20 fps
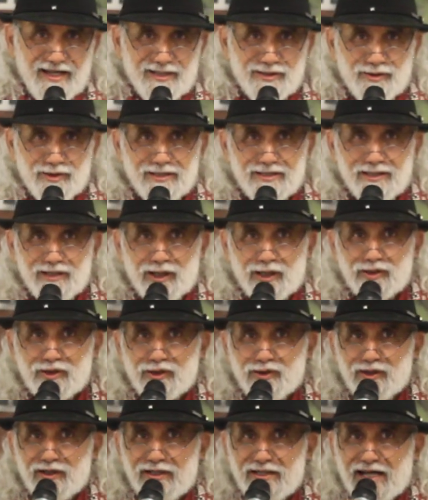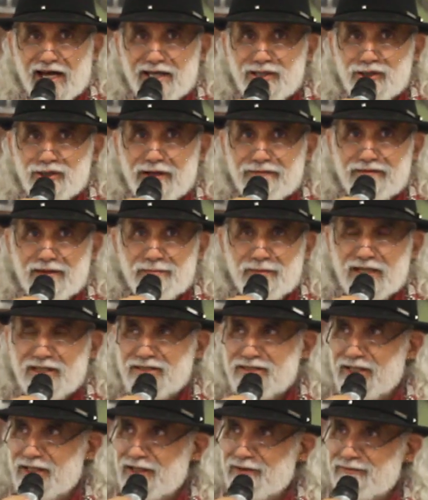It's also nice to have a
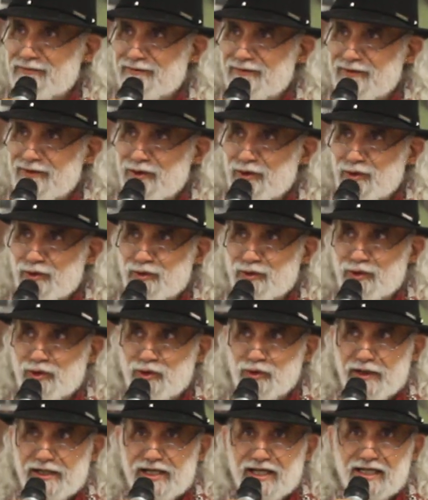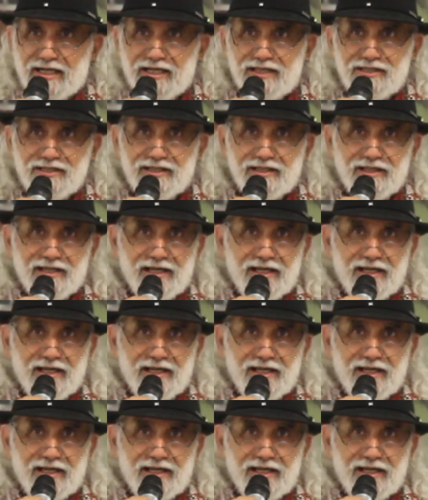mixture of Urdu and English.